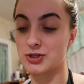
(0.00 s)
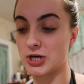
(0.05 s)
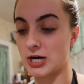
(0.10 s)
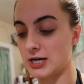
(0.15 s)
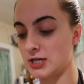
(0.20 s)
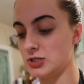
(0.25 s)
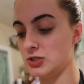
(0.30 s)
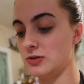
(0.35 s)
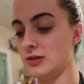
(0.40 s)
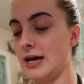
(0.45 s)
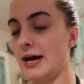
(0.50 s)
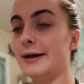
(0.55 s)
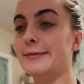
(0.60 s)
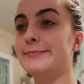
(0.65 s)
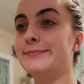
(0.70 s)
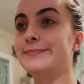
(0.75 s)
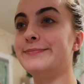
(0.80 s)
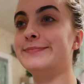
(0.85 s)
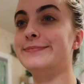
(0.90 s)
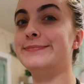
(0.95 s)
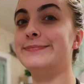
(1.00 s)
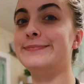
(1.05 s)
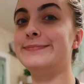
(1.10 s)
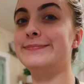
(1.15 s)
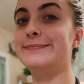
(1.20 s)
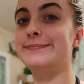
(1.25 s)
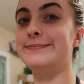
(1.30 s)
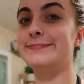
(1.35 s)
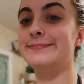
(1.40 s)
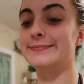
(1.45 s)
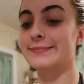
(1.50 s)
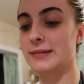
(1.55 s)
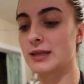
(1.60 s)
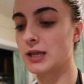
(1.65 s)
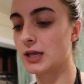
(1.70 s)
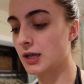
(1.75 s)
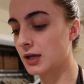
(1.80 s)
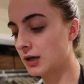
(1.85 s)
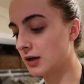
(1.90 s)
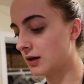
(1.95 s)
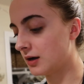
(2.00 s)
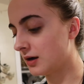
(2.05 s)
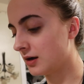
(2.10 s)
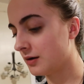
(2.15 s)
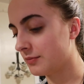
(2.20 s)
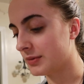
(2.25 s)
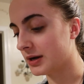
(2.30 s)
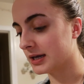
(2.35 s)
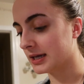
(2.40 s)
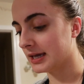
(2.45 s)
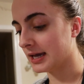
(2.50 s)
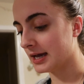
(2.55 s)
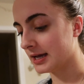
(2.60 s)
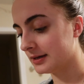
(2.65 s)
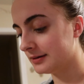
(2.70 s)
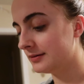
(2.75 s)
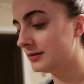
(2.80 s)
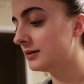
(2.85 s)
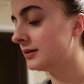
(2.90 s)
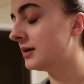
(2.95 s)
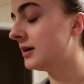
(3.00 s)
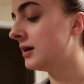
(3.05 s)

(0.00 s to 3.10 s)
to try to do that um, again.